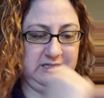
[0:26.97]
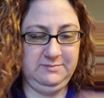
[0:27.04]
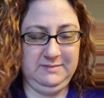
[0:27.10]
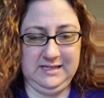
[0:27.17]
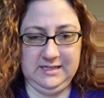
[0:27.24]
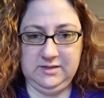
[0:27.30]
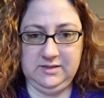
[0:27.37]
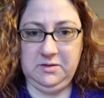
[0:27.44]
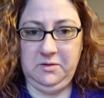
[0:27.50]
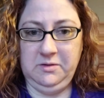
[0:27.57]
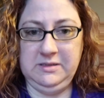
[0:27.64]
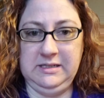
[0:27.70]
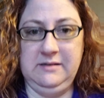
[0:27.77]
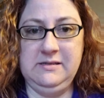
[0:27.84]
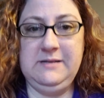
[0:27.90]

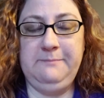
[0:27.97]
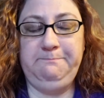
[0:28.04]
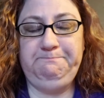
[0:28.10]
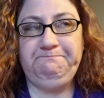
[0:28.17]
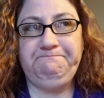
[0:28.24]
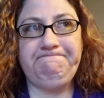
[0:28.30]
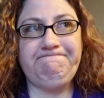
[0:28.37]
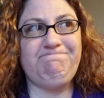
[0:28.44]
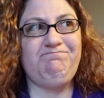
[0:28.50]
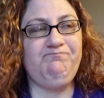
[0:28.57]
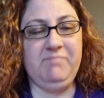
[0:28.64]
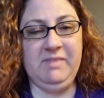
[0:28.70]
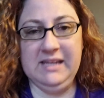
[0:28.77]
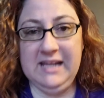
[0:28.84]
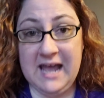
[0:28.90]
consultant
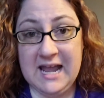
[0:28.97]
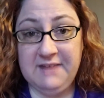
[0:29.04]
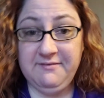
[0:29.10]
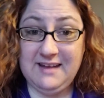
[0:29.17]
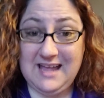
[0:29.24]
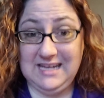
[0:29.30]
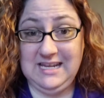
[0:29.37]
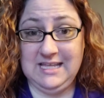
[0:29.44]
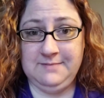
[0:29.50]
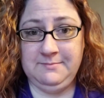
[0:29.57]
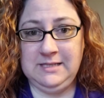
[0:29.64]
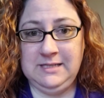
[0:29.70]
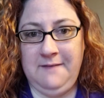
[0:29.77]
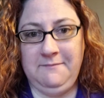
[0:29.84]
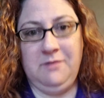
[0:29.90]
kind of an idea
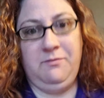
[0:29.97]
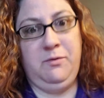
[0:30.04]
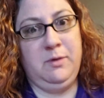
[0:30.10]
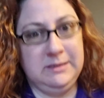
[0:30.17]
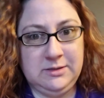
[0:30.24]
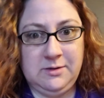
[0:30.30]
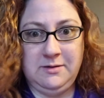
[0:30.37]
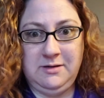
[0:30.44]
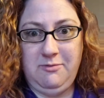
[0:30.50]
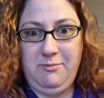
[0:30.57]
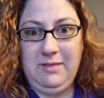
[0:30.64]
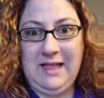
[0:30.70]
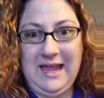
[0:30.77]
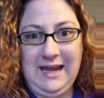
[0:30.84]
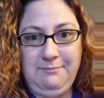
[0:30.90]
themselves of what it's going to
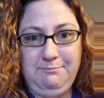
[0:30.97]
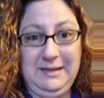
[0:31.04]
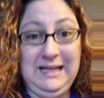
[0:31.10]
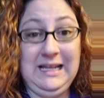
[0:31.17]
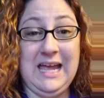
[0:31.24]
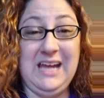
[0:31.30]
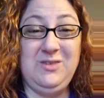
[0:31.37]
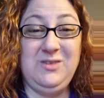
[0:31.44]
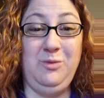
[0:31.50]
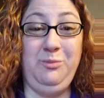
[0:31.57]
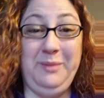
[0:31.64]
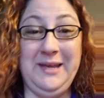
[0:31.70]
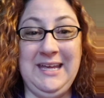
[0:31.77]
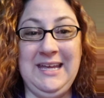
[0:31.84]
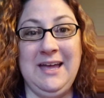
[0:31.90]
be like to
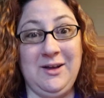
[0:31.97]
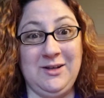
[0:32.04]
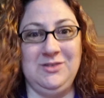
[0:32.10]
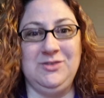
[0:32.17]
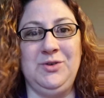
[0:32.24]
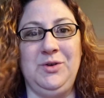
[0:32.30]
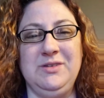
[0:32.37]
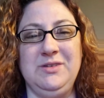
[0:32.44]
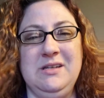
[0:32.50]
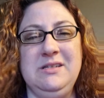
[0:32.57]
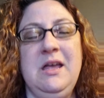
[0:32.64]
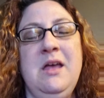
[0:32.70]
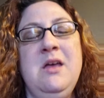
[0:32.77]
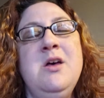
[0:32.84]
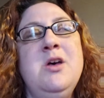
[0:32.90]
be a consultant.
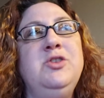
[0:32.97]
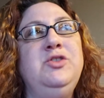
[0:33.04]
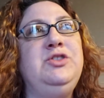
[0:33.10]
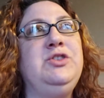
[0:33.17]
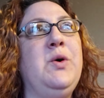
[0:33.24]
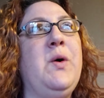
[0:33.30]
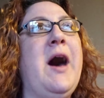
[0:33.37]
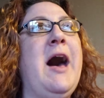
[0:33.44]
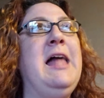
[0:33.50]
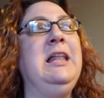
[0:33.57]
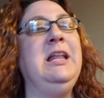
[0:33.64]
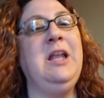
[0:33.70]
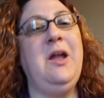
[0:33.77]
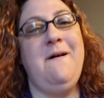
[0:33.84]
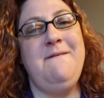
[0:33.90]
So I
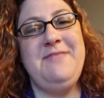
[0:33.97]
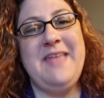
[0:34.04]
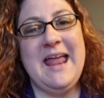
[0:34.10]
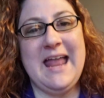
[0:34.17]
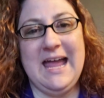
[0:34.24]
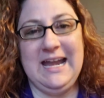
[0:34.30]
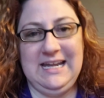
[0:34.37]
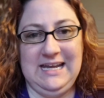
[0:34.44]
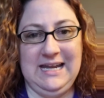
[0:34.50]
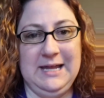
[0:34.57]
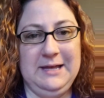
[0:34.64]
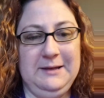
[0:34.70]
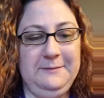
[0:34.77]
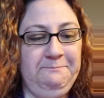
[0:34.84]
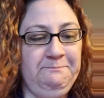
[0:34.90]
love that
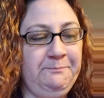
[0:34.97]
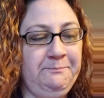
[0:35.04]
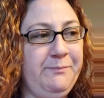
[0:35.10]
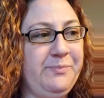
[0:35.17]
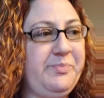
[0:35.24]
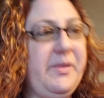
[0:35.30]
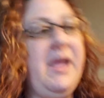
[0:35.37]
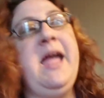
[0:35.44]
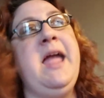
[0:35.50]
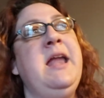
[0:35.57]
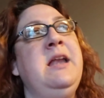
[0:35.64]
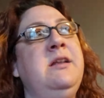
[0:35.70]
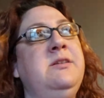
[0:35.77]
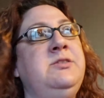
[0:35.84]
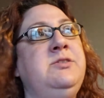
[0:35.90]
idea.
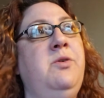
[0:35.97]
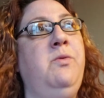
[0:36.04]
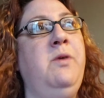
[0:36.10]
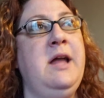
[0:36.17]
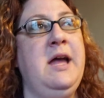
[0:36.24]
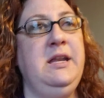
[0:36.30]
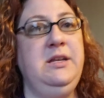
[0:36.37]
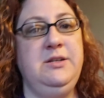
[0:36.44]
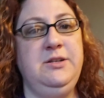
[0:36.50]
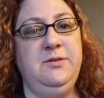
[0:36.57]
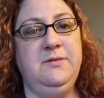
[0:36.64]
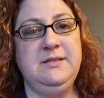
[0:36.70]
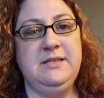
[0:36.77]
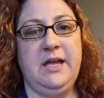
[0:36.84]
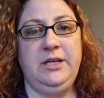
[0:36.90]
And so what I
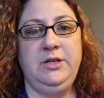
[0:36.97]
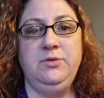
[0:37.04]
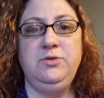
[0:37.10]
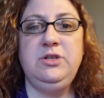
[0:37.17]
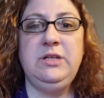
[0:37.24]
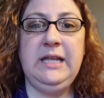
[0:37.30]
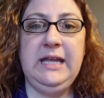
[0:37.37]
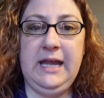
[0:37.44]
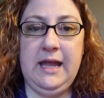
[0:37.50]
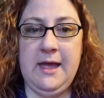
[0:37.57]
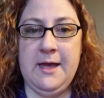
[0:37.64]
do is I usually